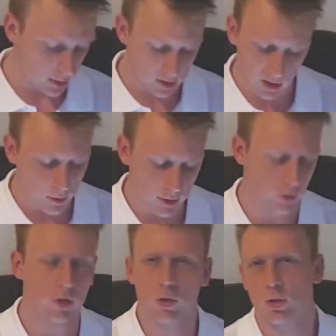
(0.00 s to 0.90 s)
Going
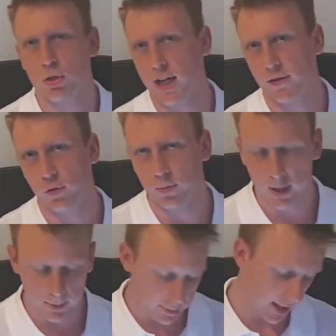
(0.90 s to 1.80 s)
through the quadratic
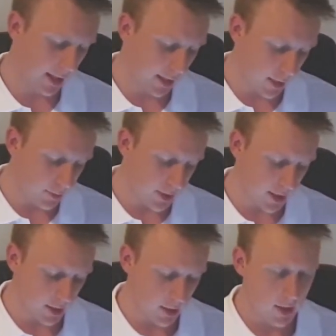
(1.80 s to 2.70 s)
formula, plugging numbers
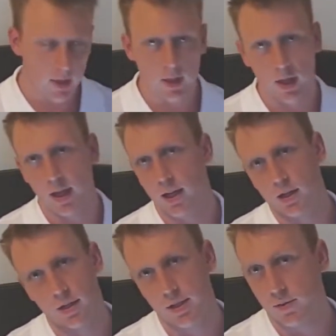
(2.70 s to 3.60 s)
in, and
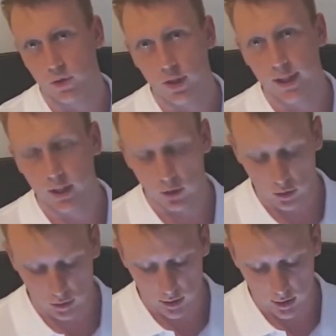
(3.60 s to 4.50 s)
simplifying it
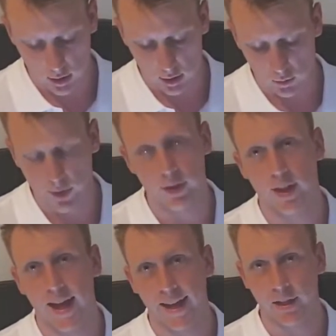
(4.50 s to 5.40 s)
along with the
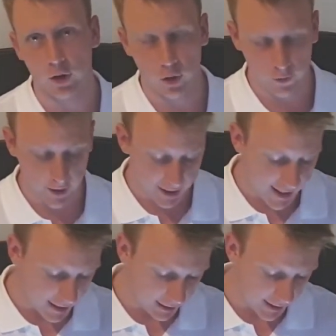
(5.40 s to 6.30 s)
aid of a
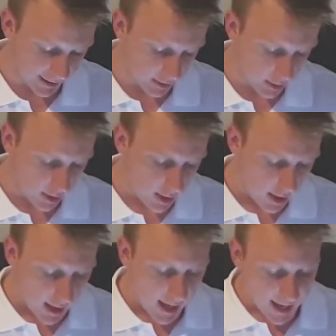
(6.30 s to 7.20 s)
calculator.
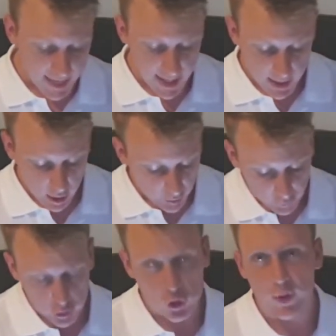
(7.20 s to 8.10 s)
And then I've
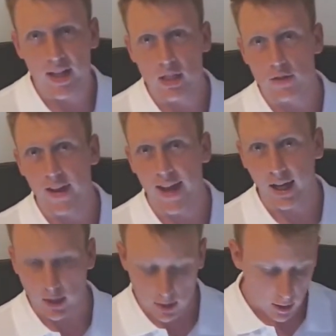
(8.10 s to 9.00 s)
got two answers for x.